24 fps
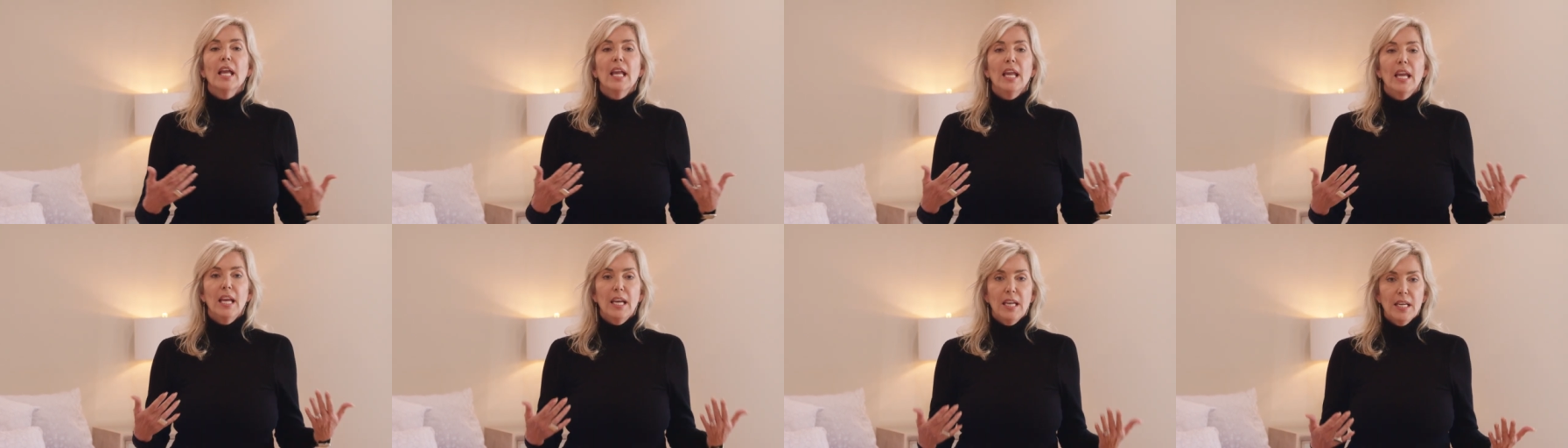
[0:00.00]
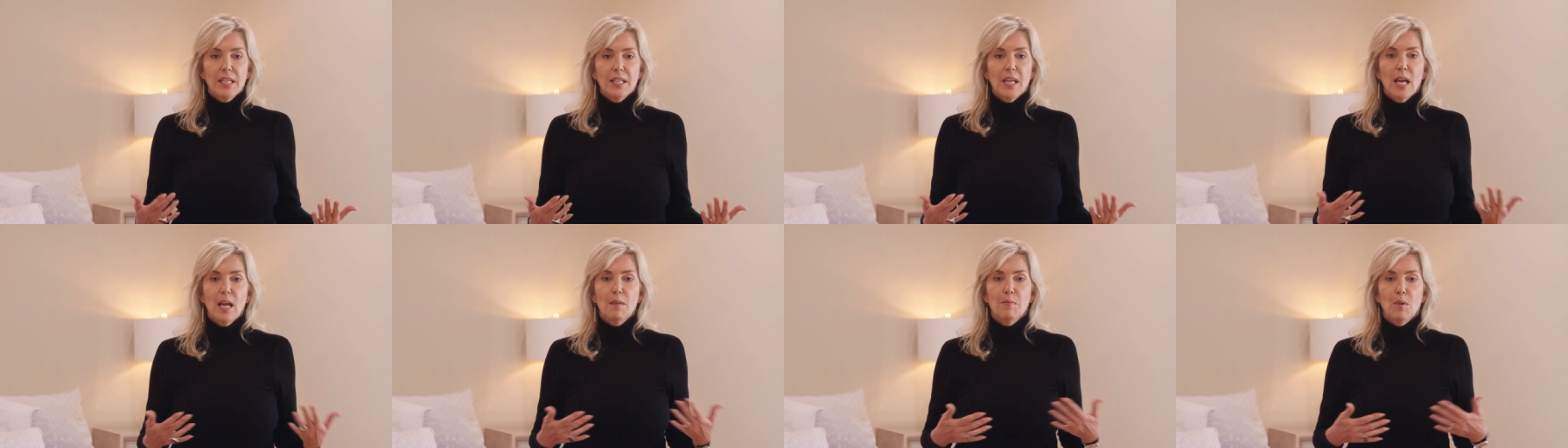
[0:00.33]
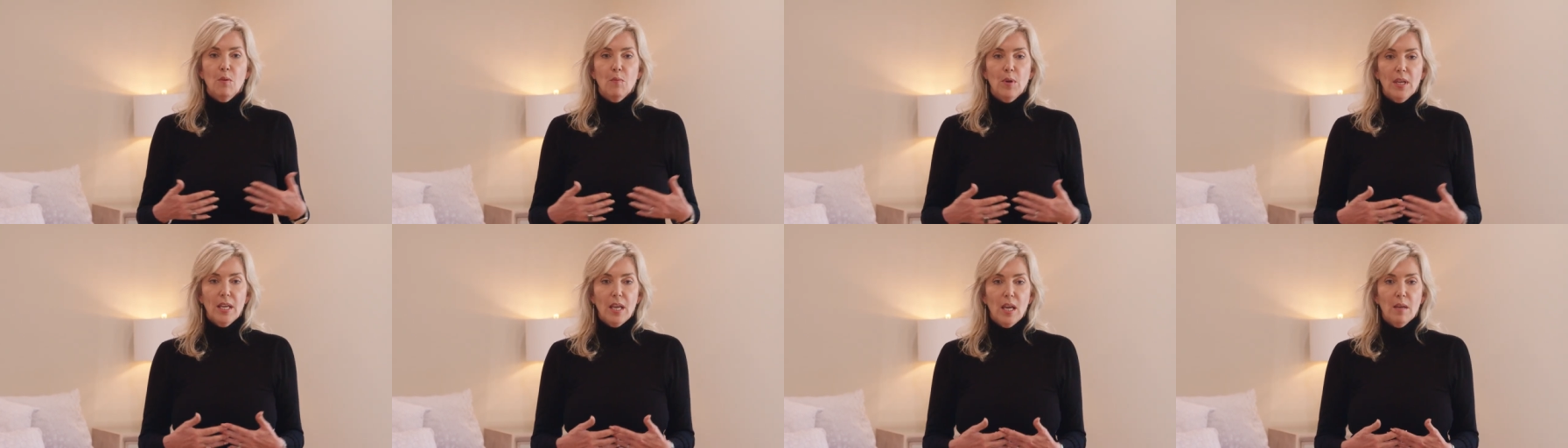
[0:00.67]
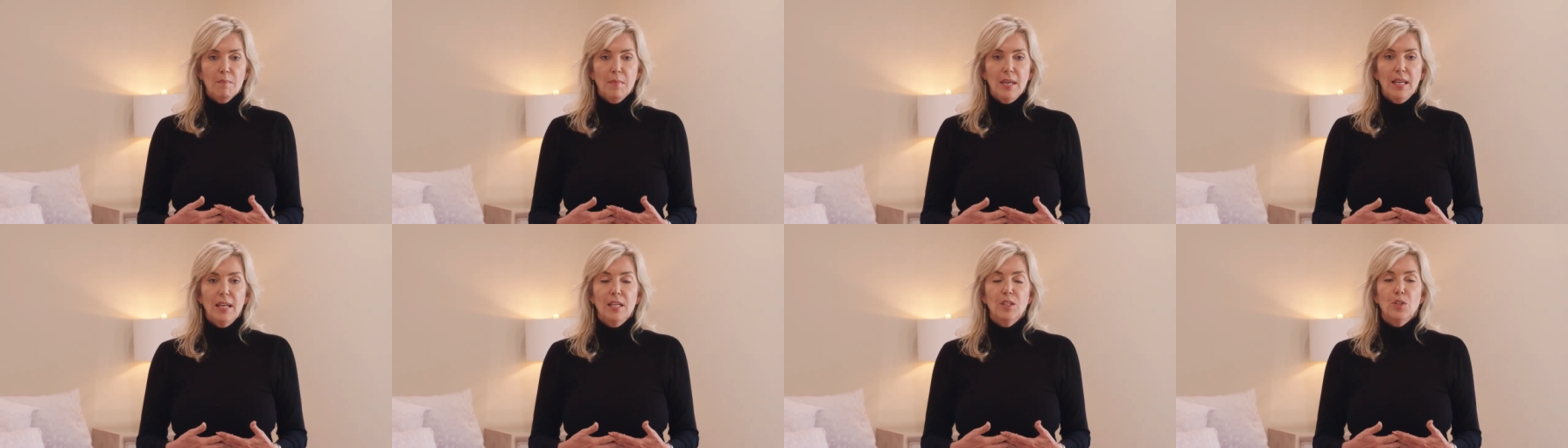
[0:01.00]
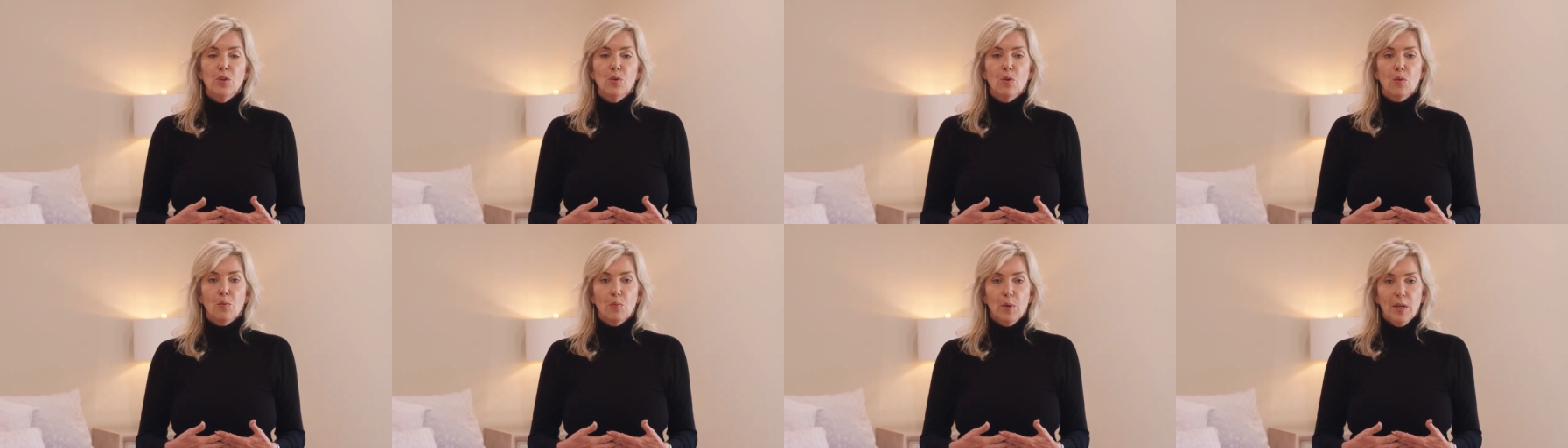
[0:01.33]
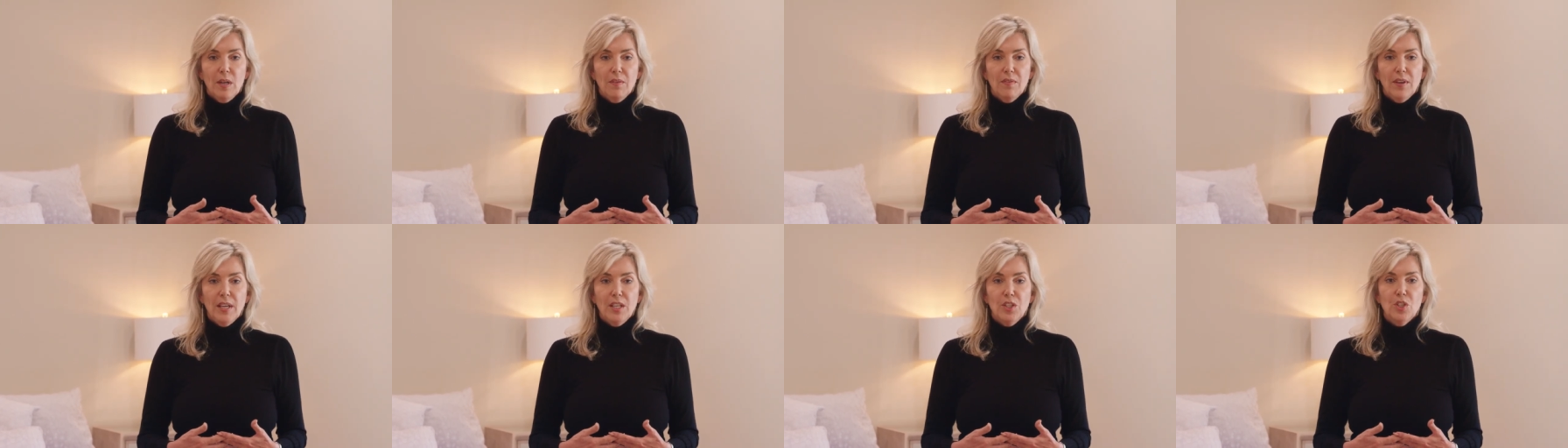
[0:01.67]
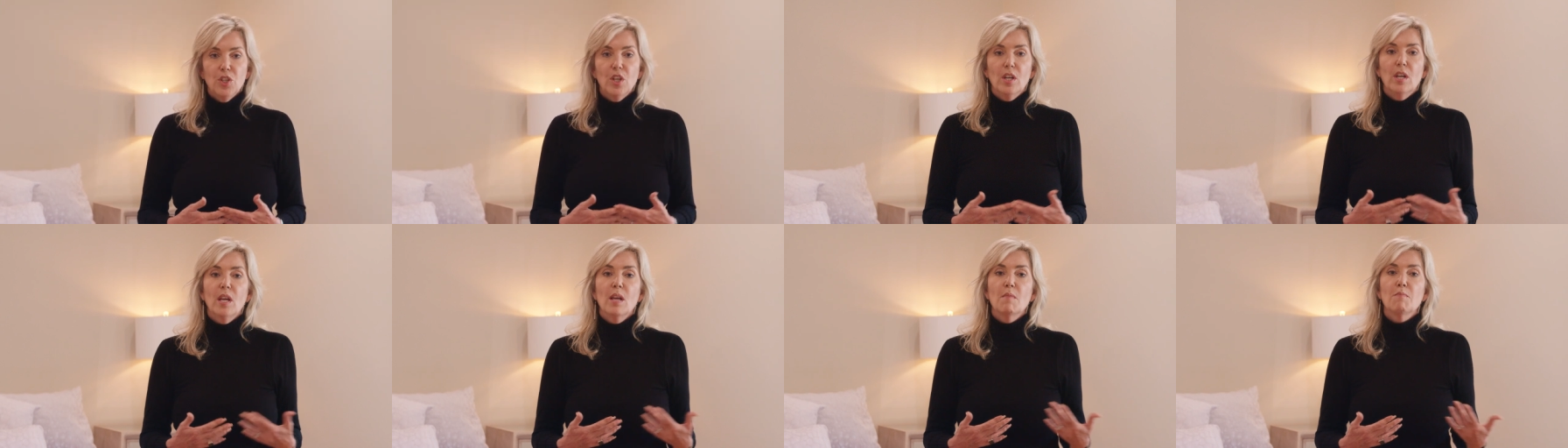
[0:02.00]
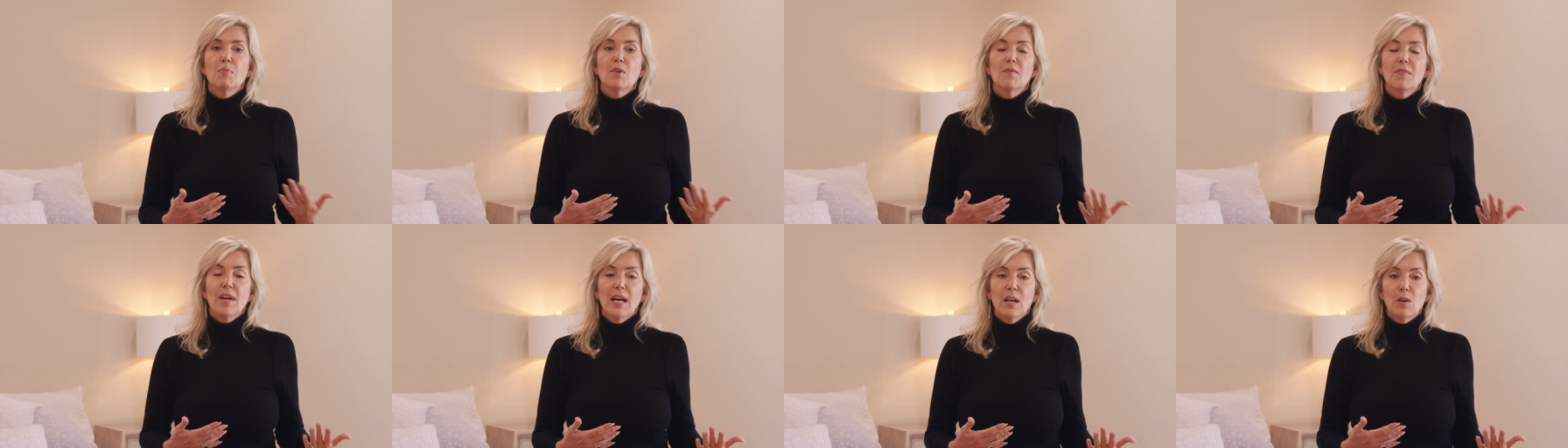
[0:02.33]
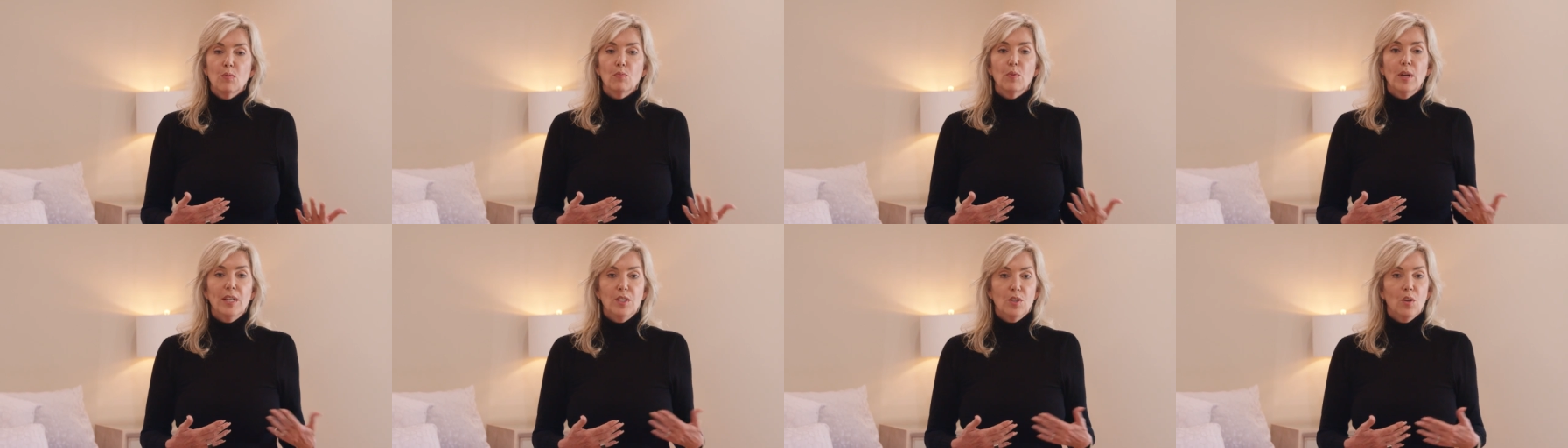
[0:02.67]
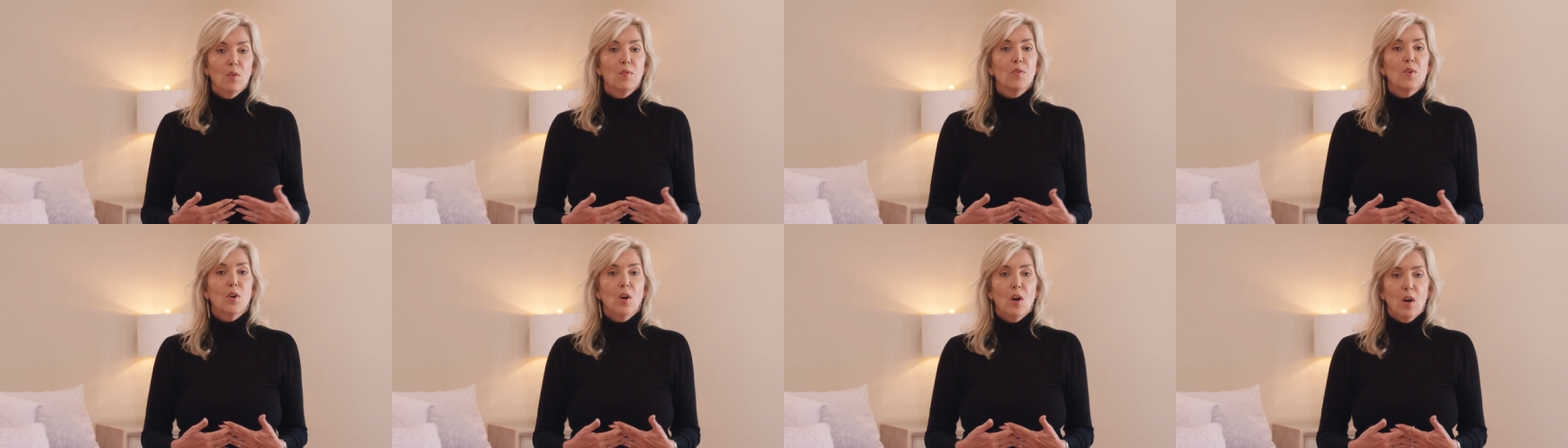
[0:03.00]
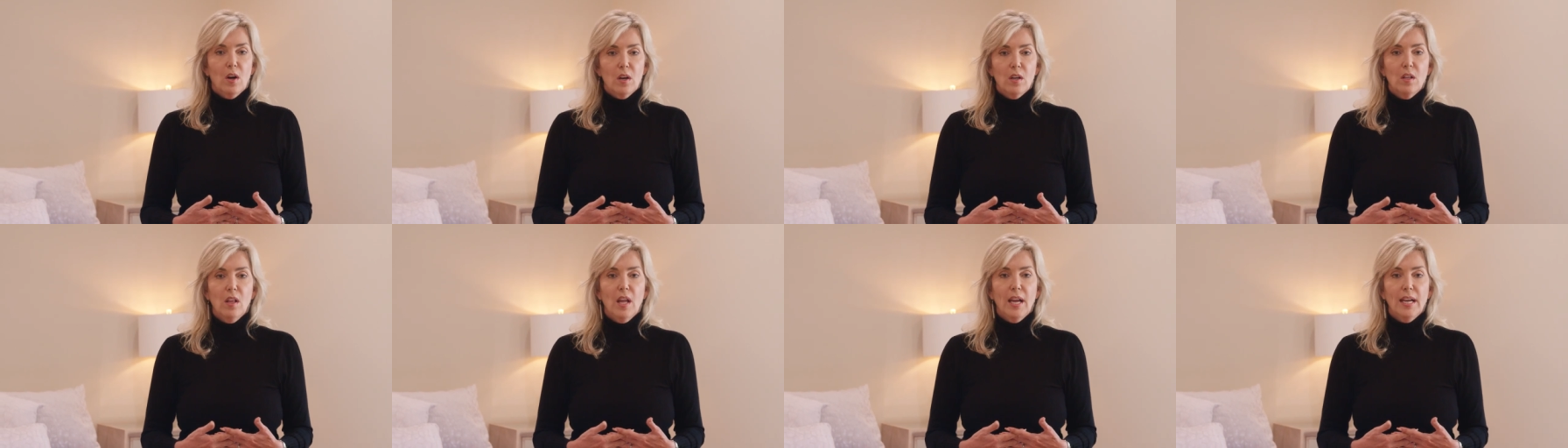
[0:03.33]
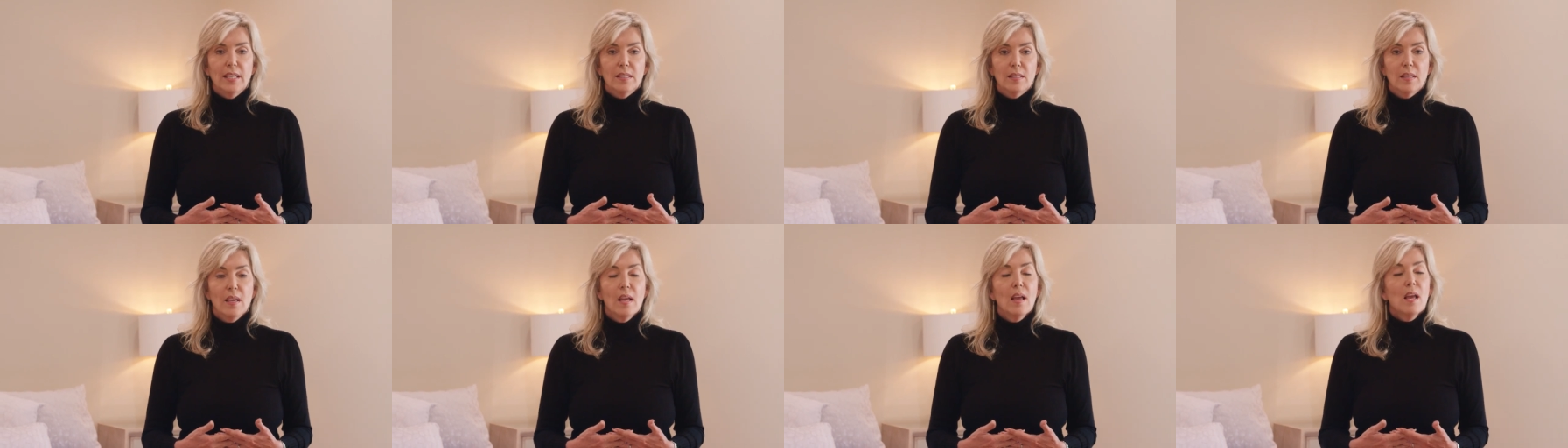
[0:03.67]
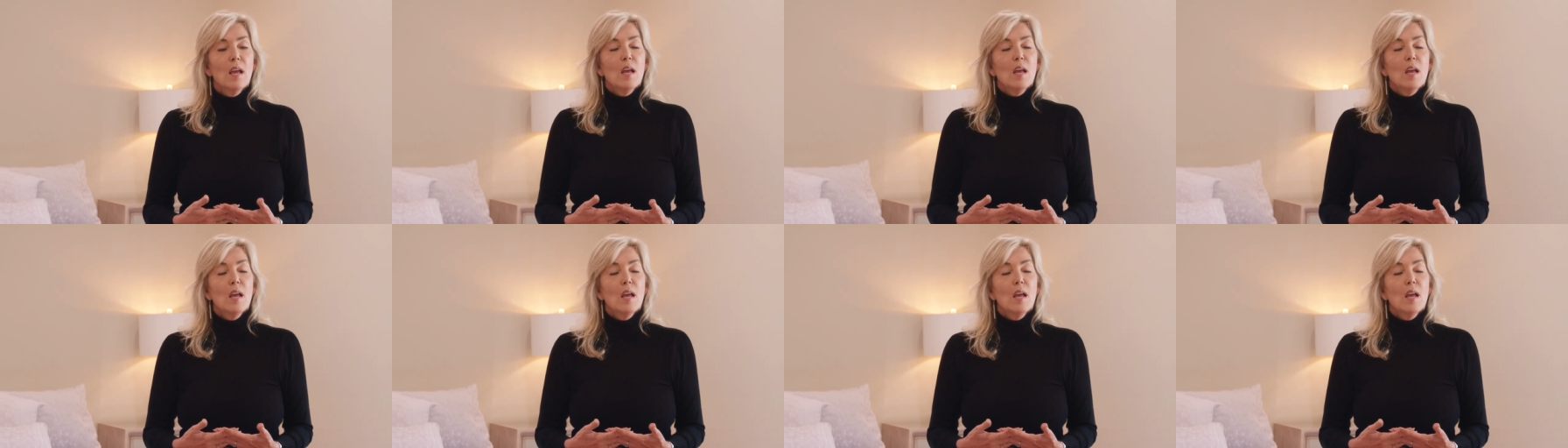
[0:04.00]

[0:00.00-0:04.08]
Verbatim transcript: anytime that we come in and do a renovation and provide a rental for our clients.